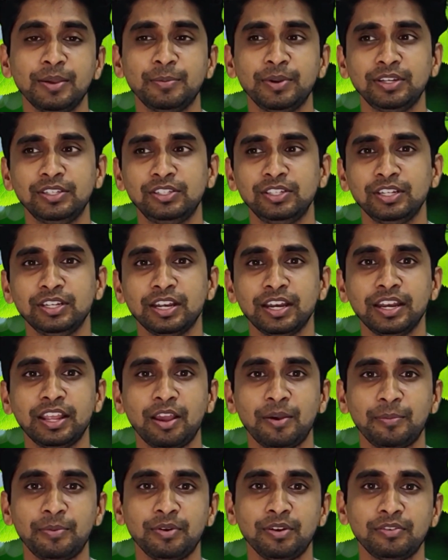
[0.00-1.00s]
but
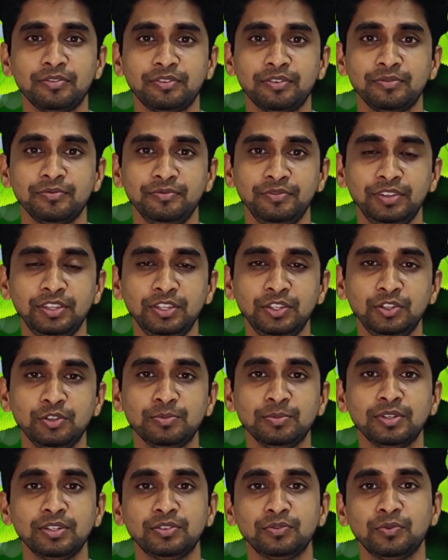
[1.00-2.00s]
generally apart from we
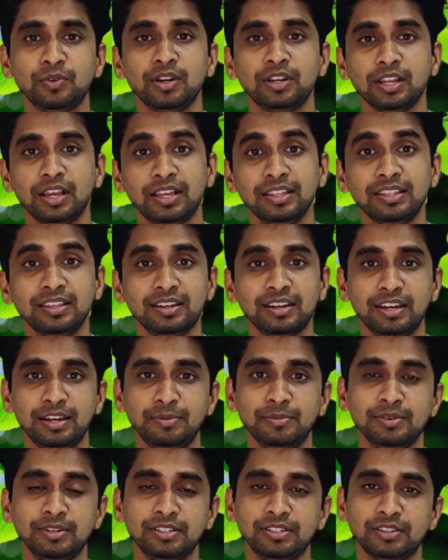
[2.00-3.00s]
humans, what other
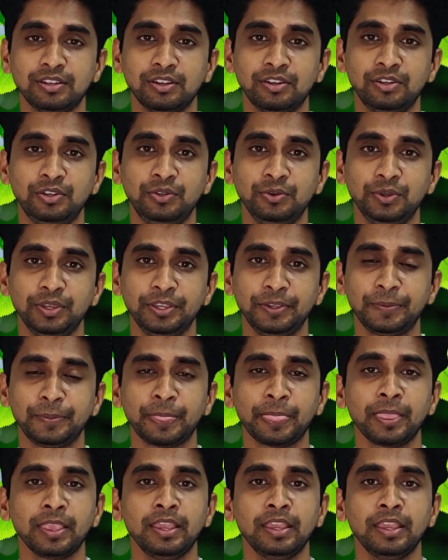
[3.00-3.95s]
animals are doing?